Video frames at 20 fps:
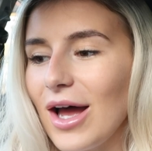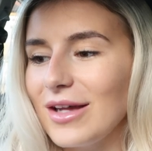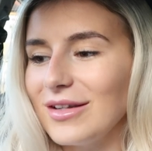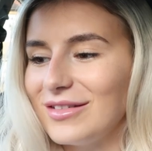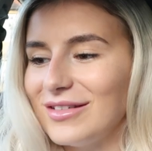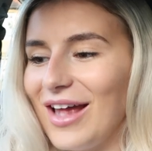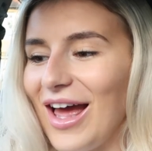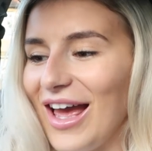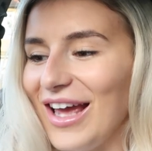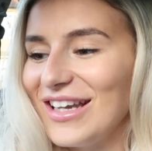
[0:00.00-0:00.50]
I
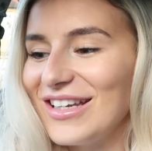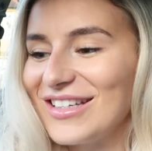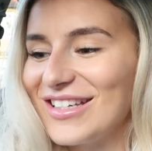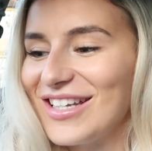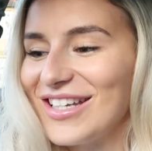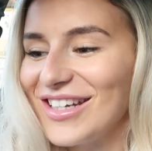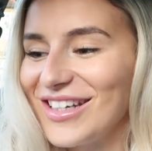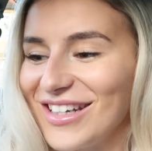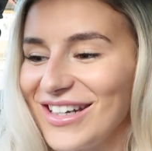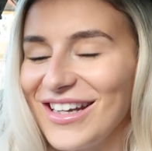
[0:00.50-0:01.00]
said
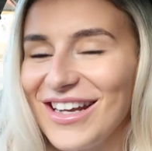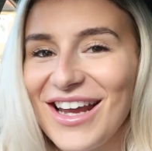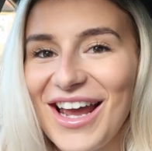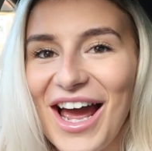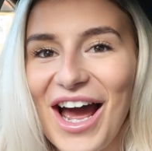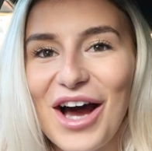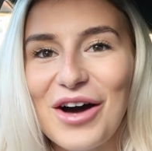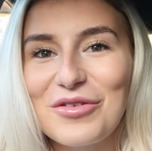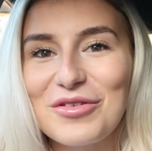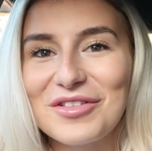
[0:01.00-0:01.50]

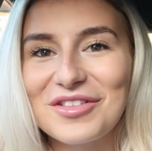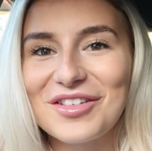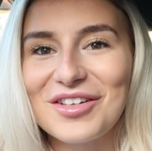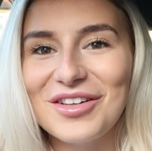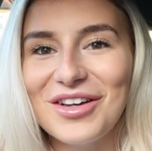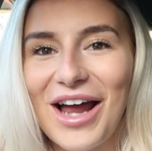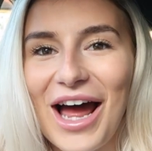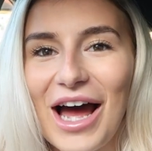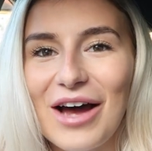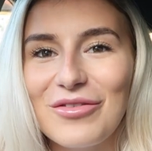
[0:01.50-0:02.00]
I was
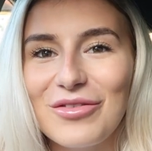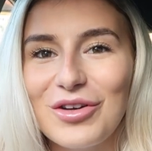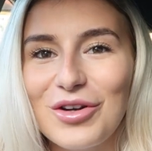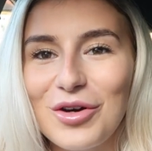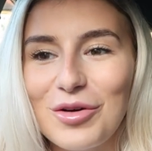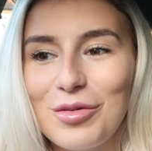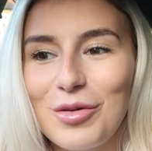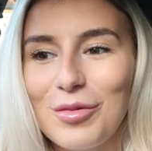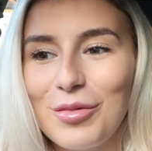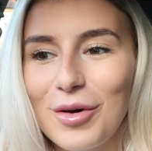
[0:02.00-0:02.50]
gonna have an
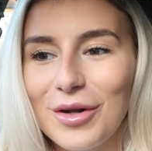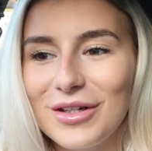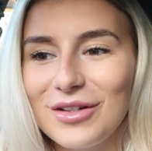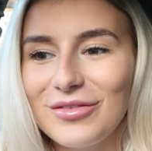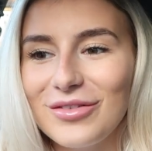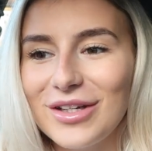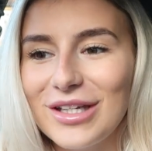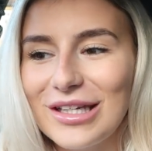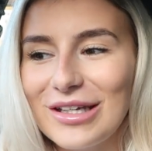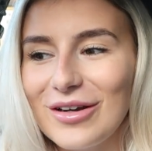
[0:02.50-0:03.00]
upper body
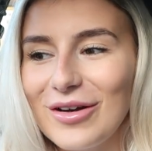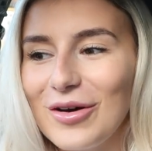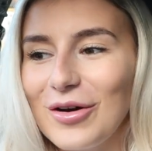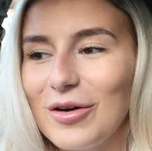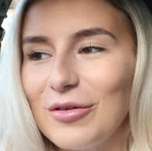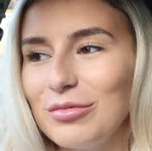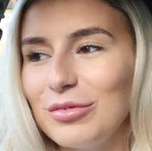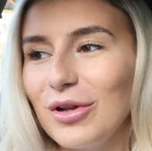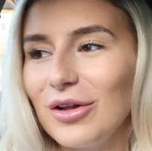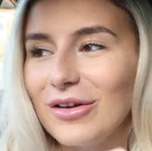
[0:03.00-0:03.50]

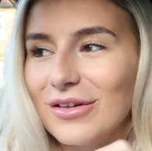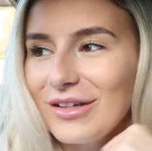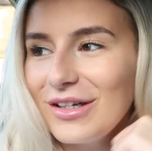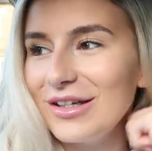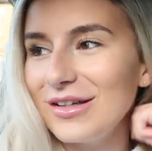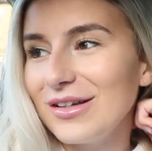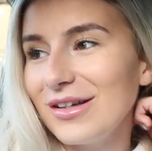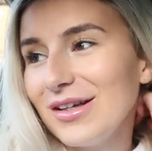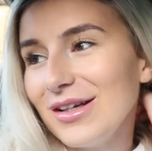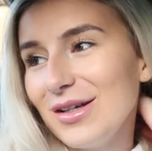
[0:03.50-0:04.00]
video
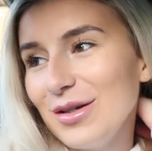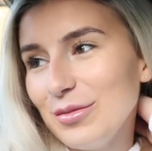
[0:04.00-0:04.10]
uploaded